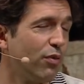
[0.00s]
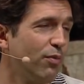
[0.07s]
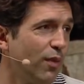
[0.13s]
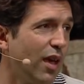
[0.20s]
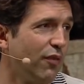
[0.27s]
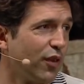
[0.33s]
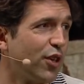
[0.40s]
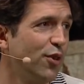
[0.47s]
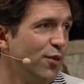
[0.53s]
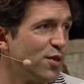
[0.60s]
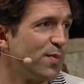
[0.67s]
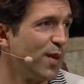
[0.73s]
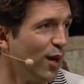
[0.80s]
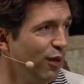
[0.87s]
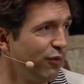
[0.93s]
have accused
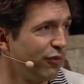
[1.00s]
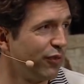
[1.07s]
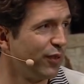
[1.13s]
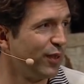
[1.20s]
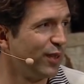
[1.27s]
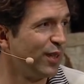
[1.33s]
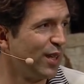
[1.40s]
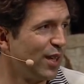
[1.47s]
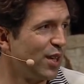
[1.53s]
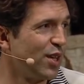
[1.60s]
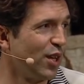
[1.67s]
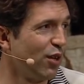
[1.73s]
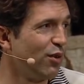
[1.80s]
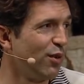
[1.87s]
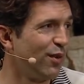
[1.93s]
me of. You
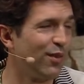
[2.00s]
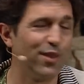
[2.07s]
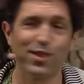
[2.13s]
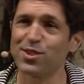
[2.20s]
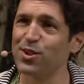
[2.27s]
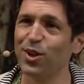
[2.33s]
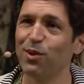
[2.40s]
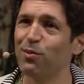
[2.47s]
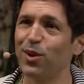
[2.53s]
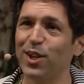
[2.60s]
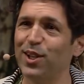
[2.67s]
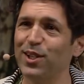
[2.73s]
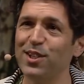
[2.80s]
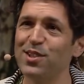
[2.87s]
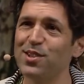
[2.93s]
know, it's not what it
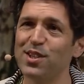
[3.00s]
is.